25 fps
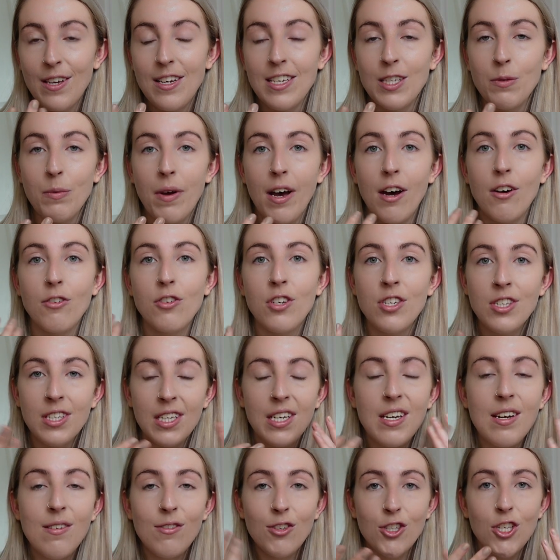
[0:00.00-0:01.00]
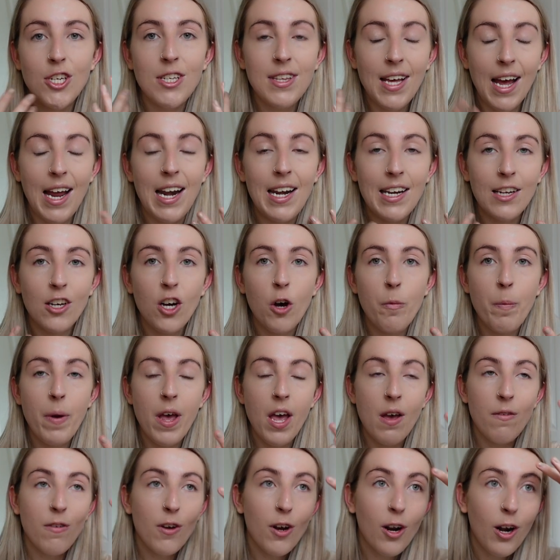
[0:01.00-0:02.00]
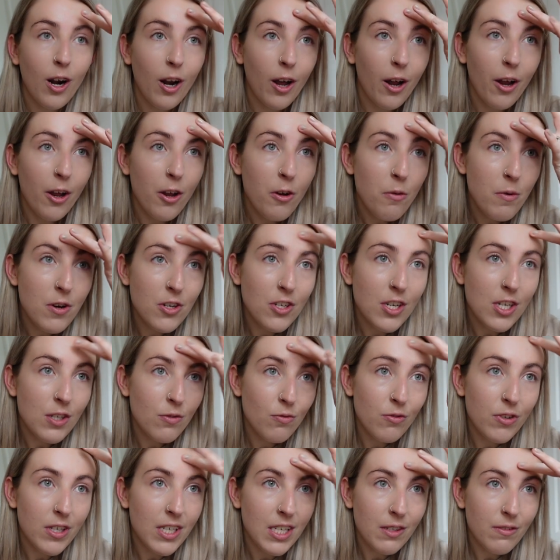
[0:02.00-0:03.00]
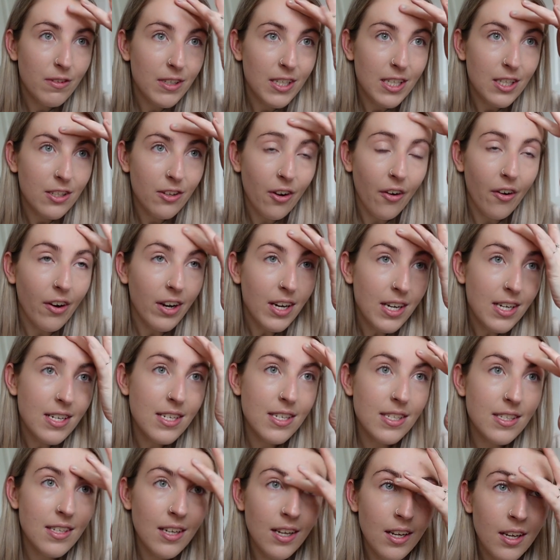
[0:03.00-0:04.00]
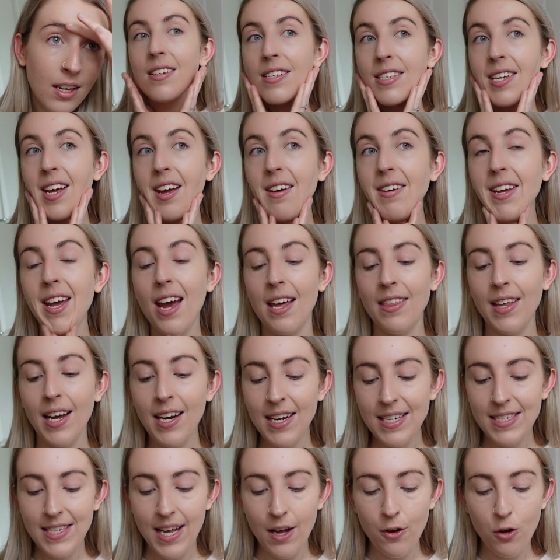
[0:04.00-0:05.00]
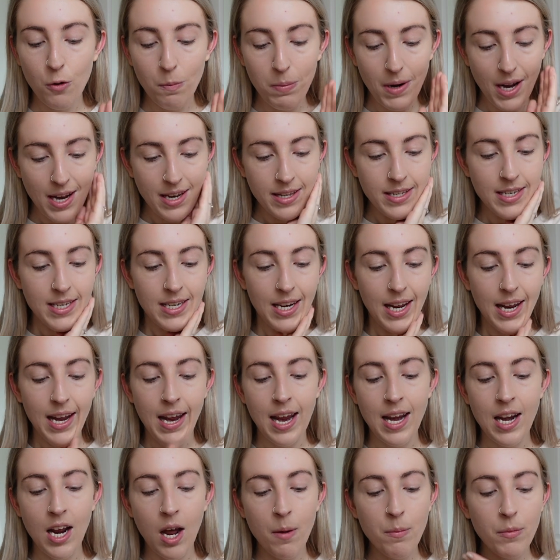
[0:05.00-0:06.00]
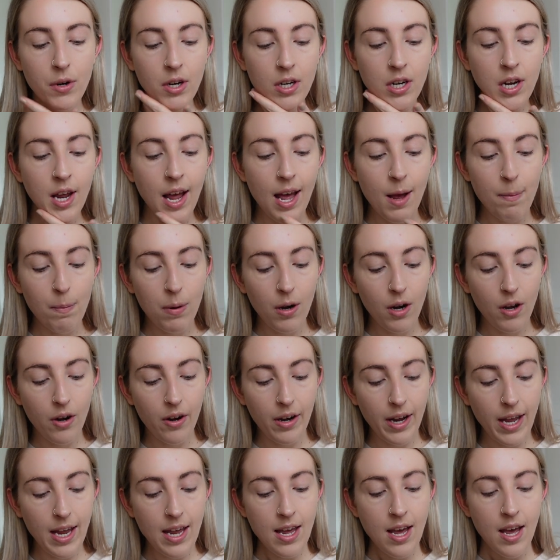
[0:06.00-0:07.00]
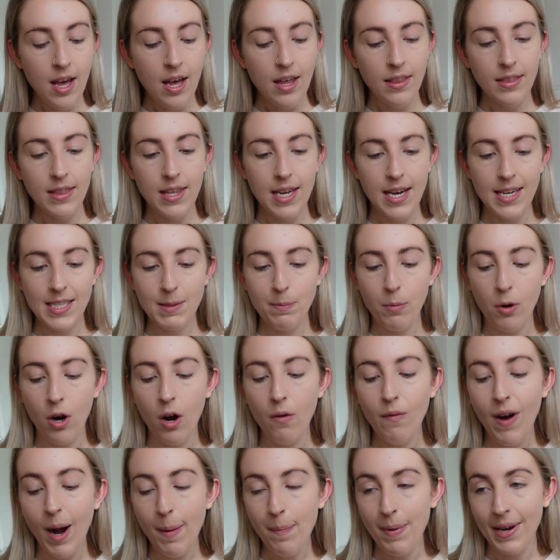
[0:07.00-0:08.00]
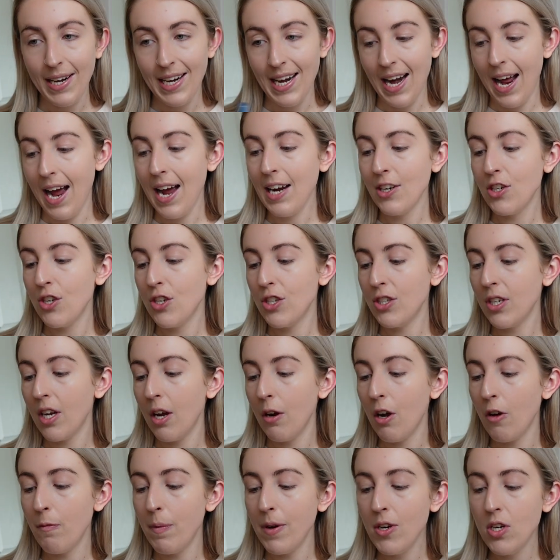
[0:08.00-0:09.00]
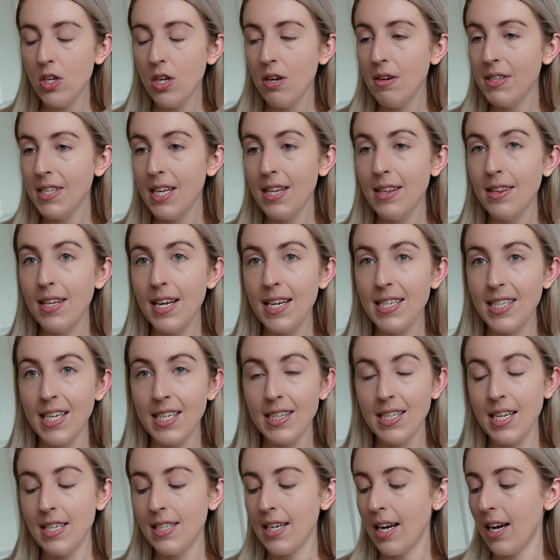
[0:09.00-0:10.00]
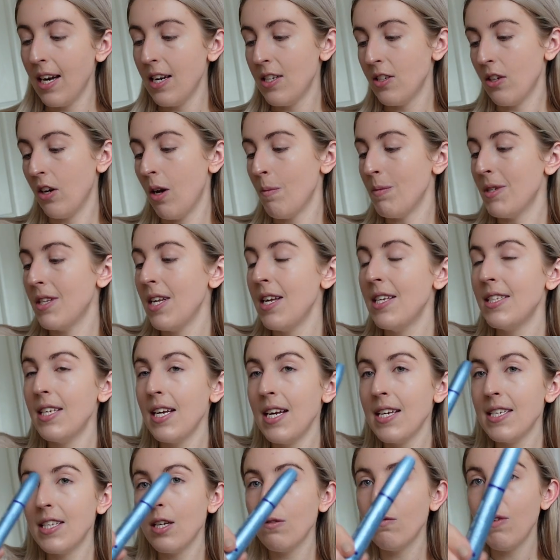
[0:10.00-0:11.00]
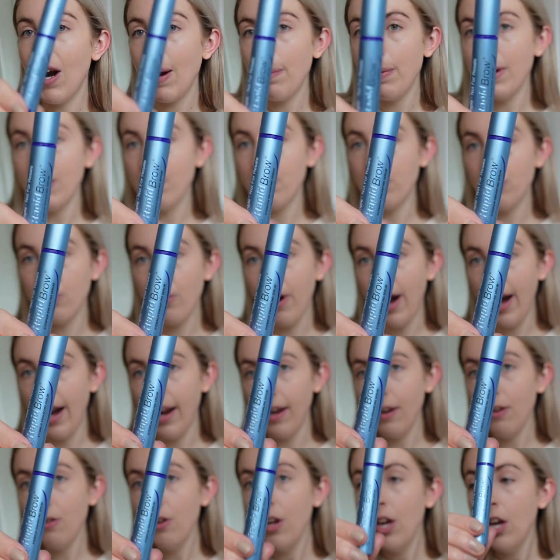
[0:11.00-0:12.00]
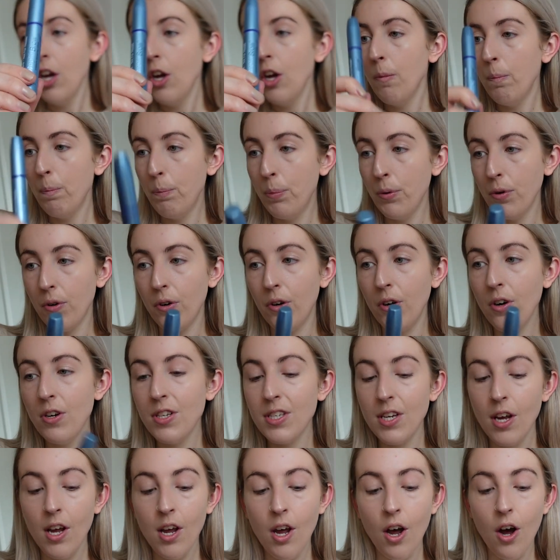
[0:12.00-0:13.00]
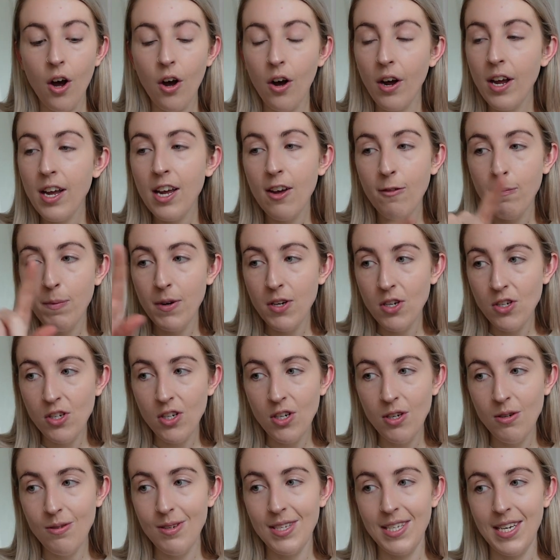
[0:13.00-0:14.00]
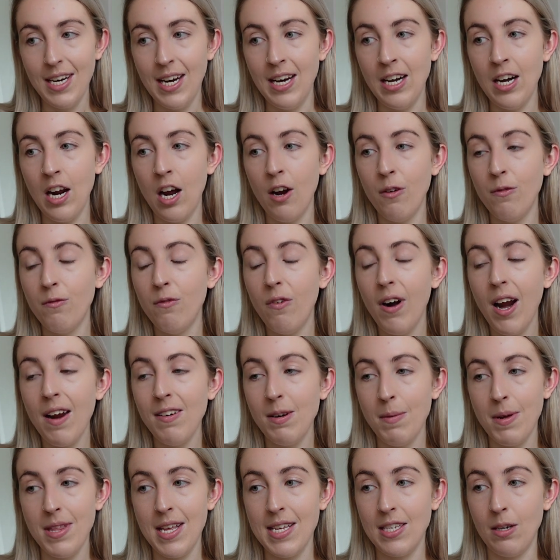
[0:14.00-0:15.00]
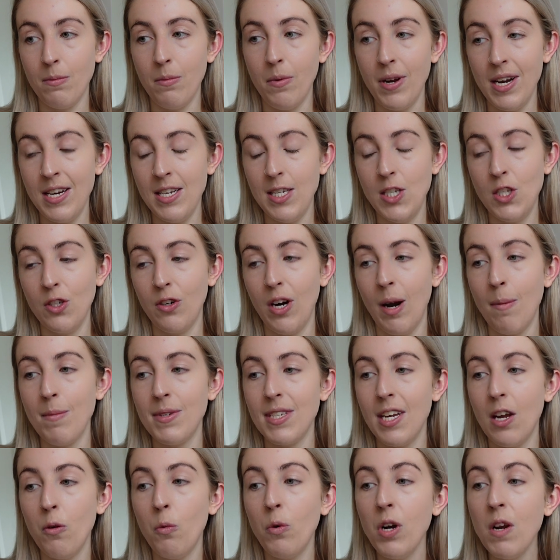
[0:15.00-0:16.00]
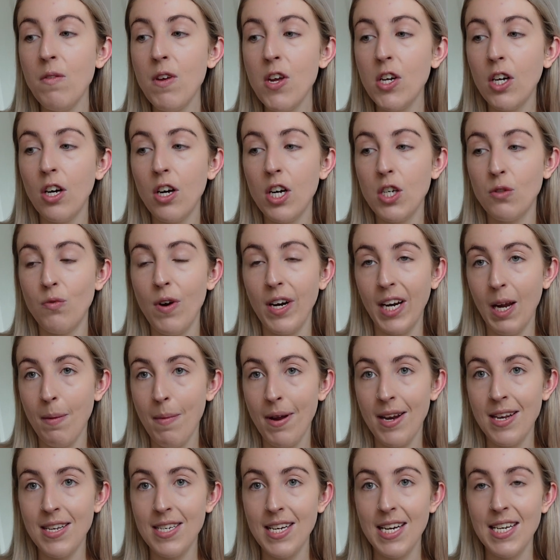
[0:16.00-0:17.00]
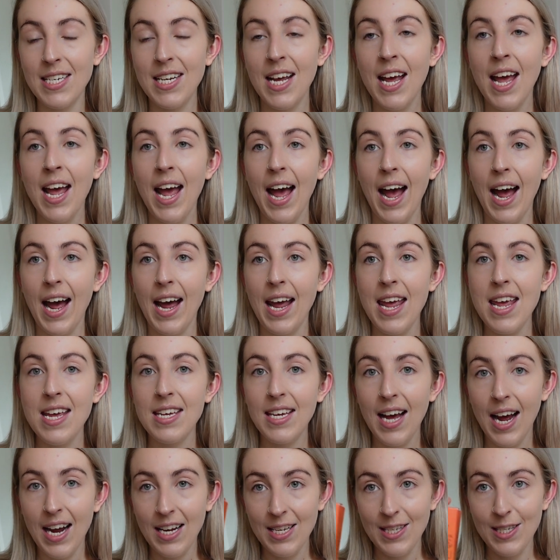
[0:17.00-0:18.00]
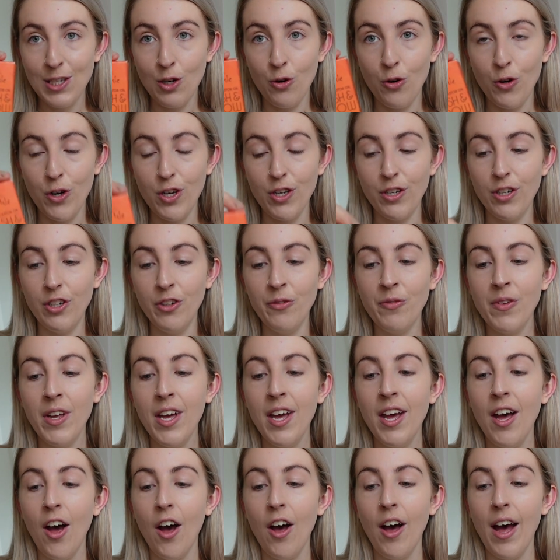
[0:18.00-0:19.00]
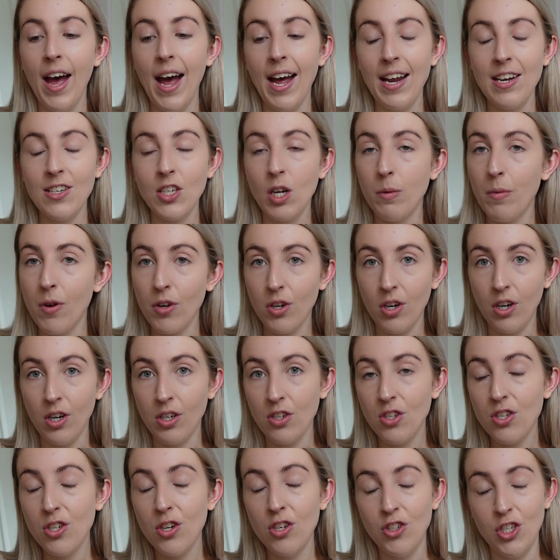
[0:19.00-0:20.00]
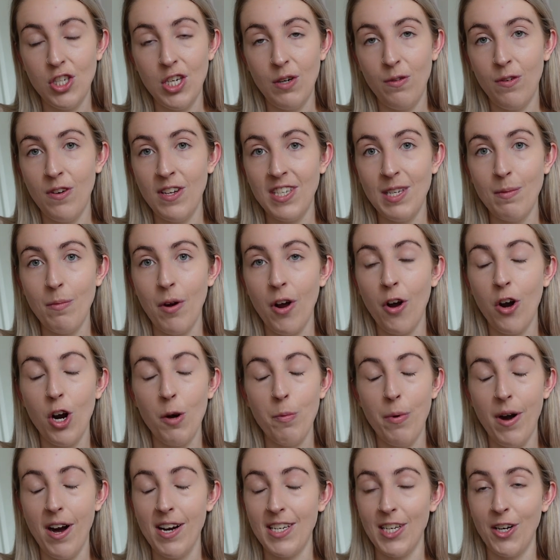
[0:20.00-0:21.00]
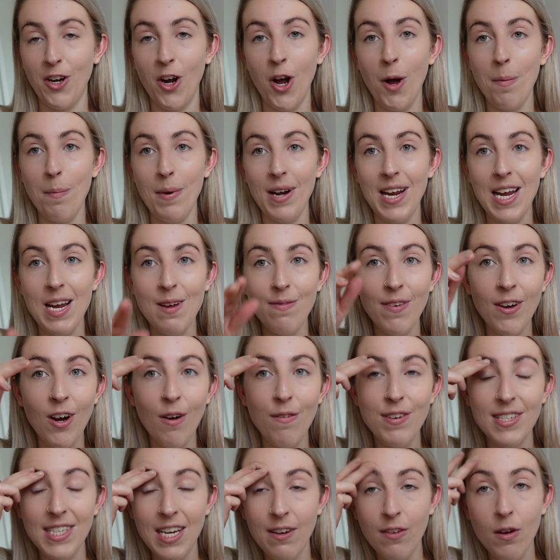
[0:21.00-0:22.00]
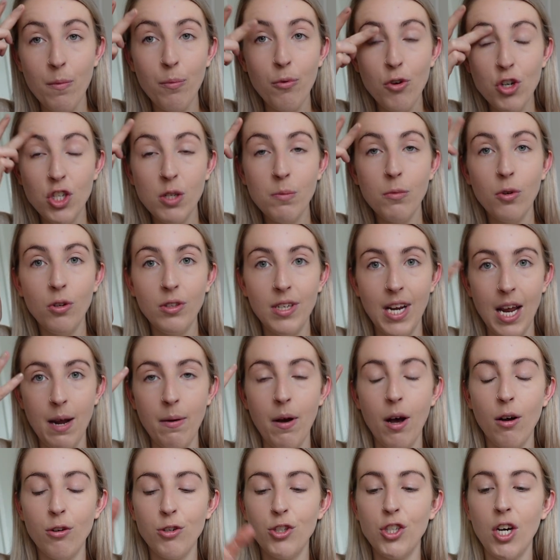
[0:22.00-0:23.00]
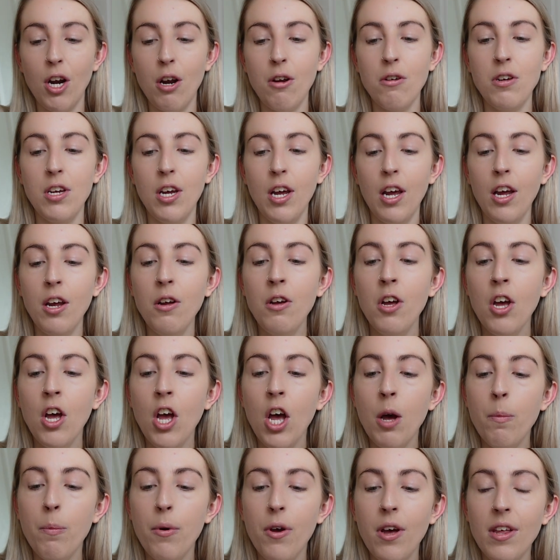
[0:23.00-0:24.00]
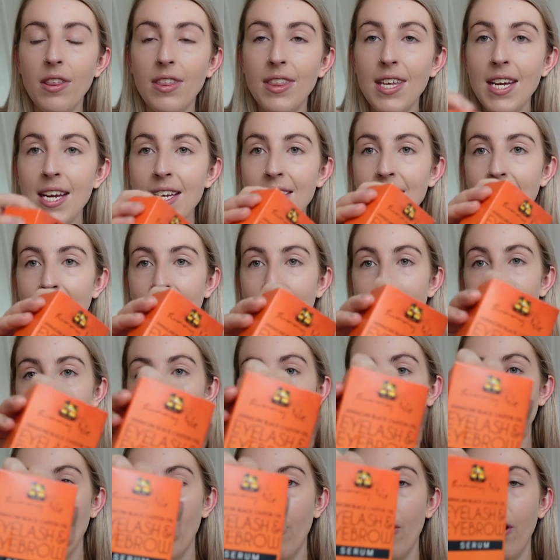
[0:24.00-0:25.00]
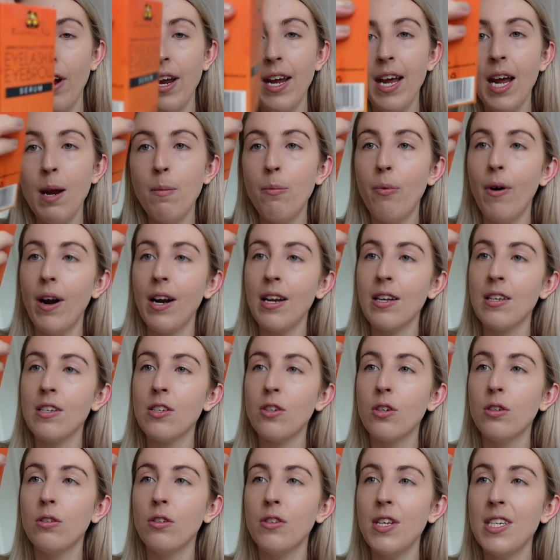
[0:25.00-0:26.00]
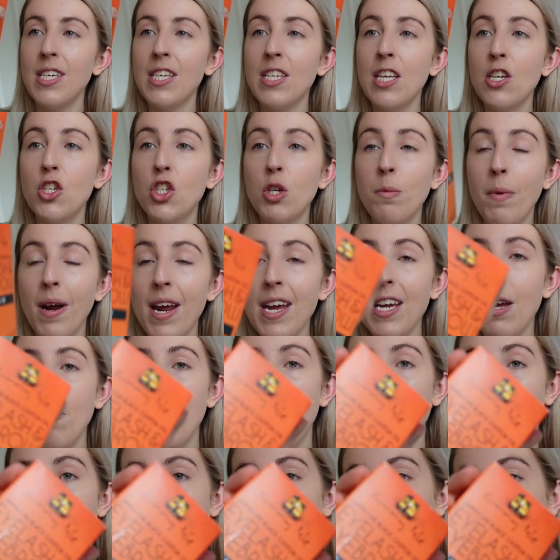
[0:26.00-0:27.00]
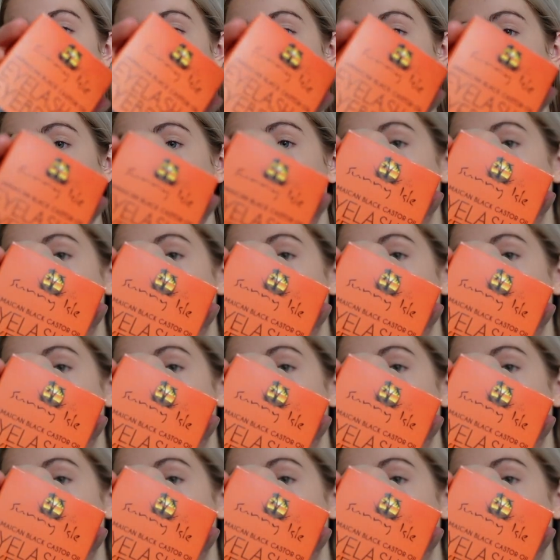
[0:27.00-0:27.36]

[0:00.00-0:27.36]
as well just gives you that little bit of a glow, which is really, really nice. So yeah, that is that all blended in. I'm gonna apply this by Rapid Lash. So I've been using this in the daytime. So this is the Rapid Brow, but I have been using, I've raved about this on my Instagram. So one of you guys recommended a castor oil, and oh my God, such a difference in my eyebrows. I can't believe it. Obviously, if I brush them all now, I'll show you. But this is by a brand called, this is the Jamaican Black